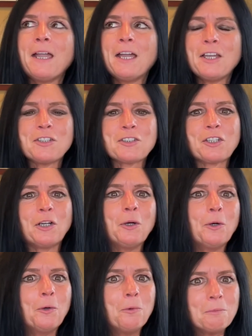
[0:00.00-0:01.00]

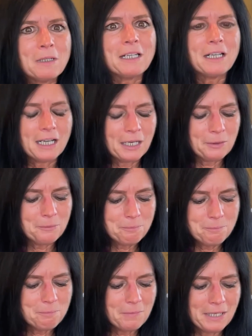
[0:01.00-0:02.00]
So I
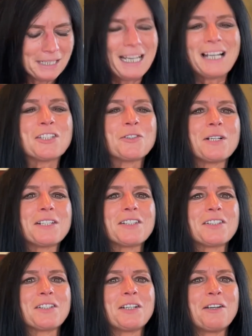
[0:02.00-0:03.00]
can't stress
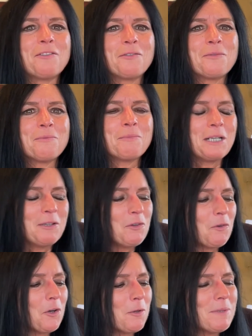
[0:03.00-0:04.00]
this enough. Many of you
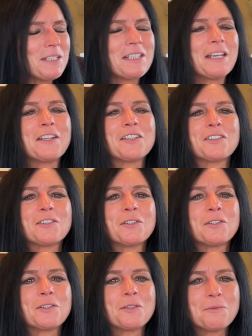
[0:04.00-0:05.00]
have heard me say this
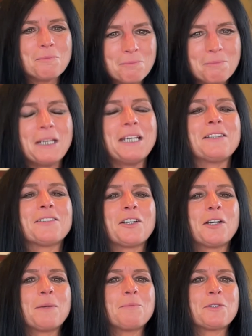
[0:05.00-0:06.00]
many
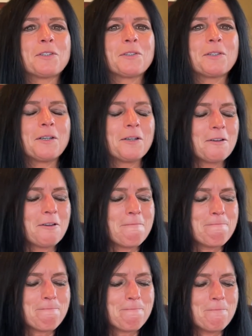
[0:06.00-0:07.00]
times,
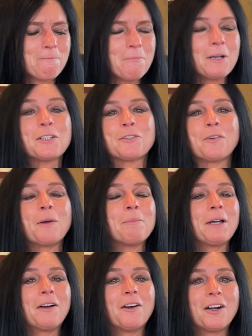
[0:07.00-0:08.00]
but it's from
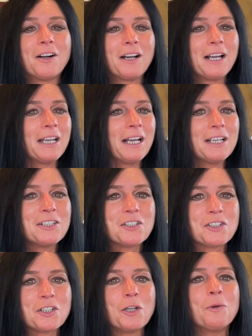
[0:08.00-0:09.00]
my heart. I
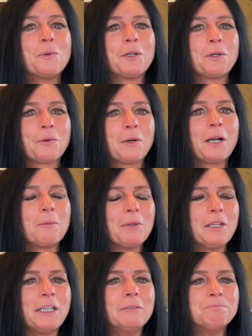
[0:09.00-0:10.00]
so
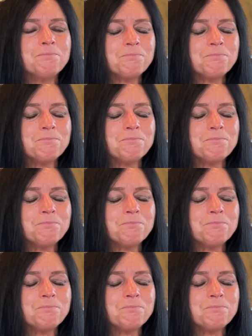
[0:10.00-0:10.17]
incredibly